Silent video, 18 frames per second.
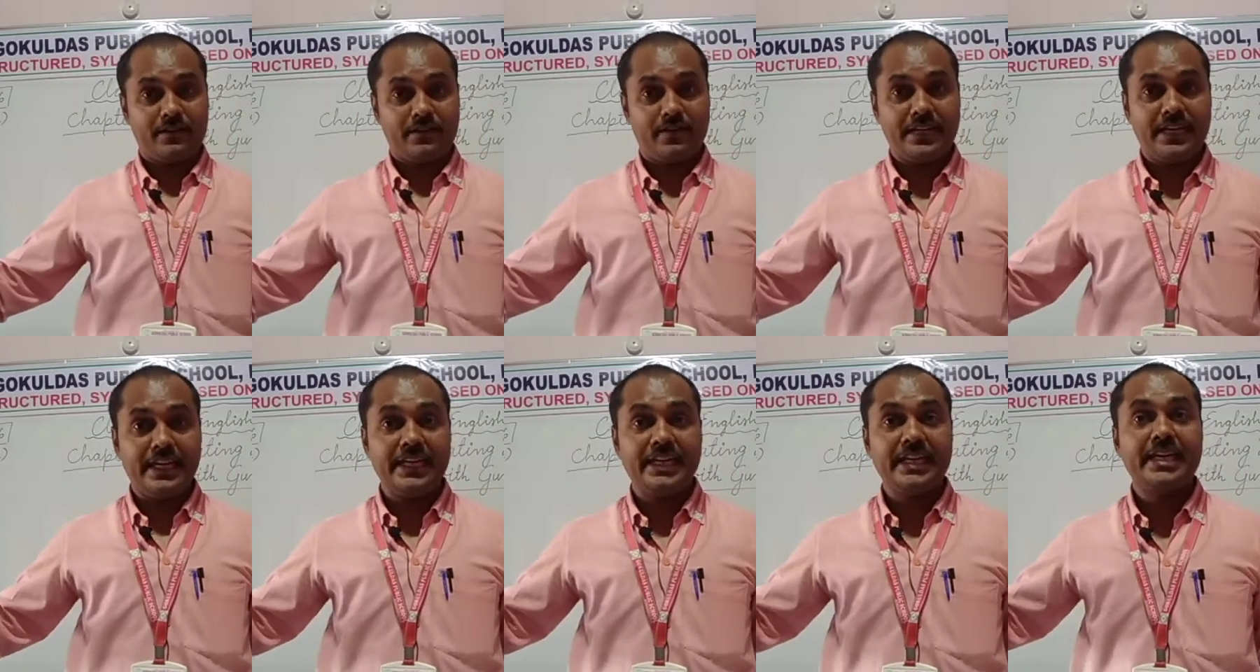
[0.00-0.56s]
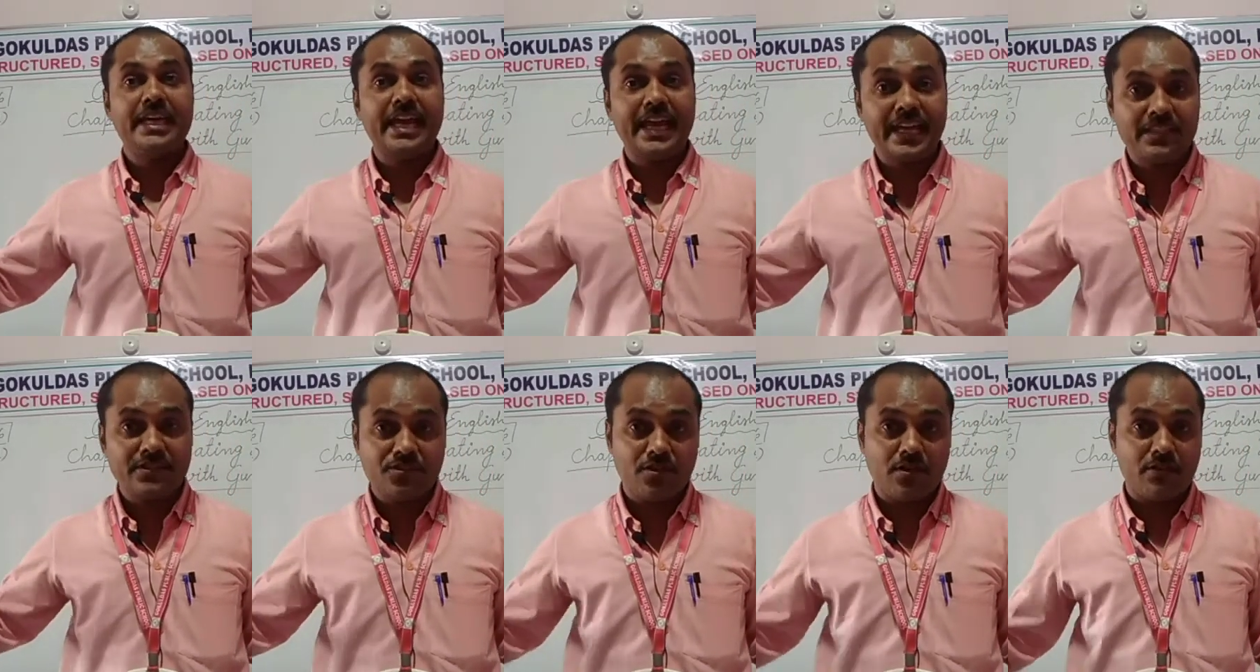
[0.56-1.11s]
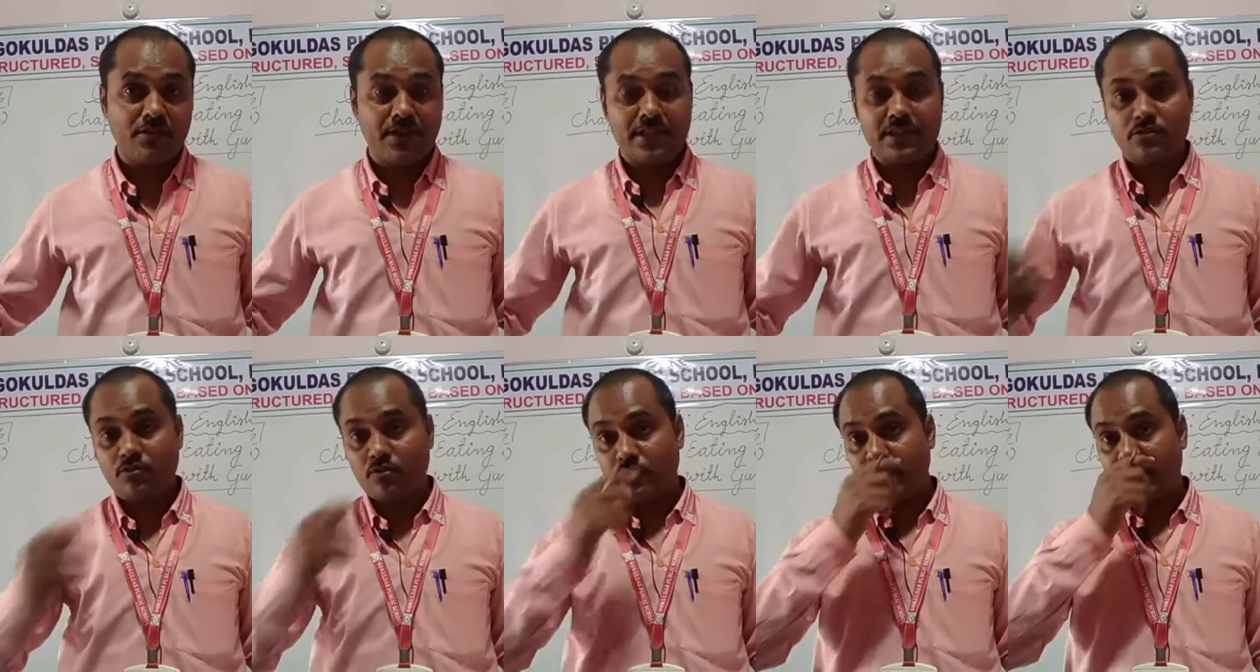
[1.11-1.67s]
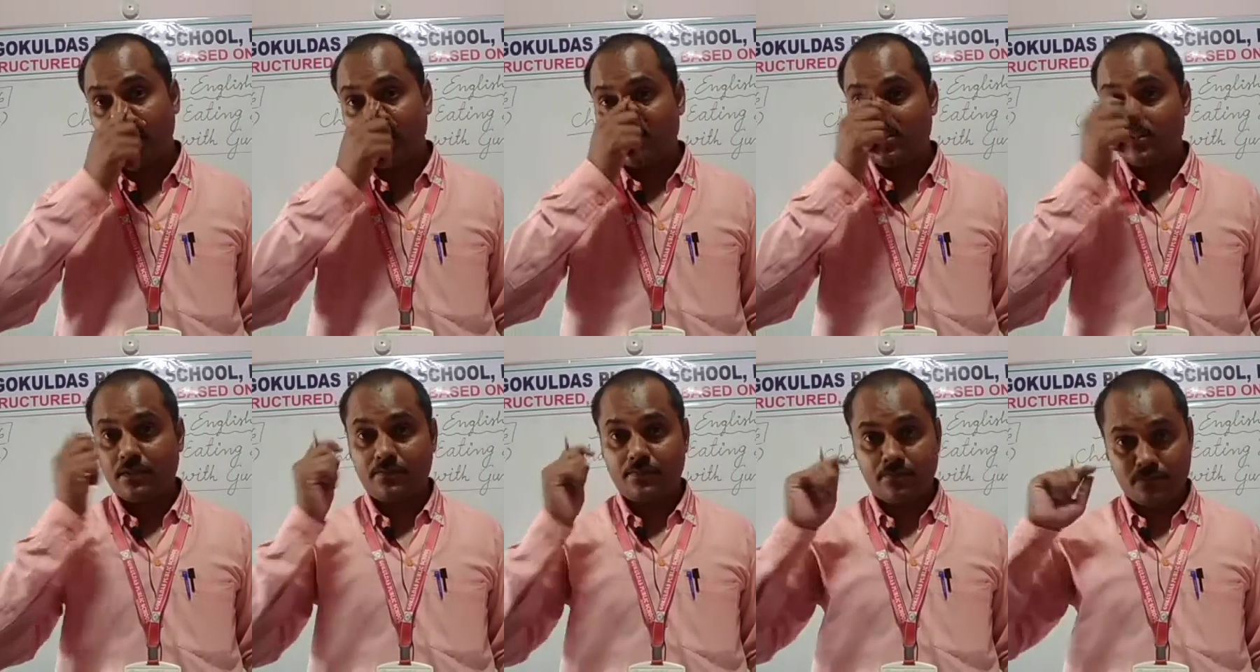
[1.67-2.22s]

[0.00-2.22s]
gaining extra weight, so that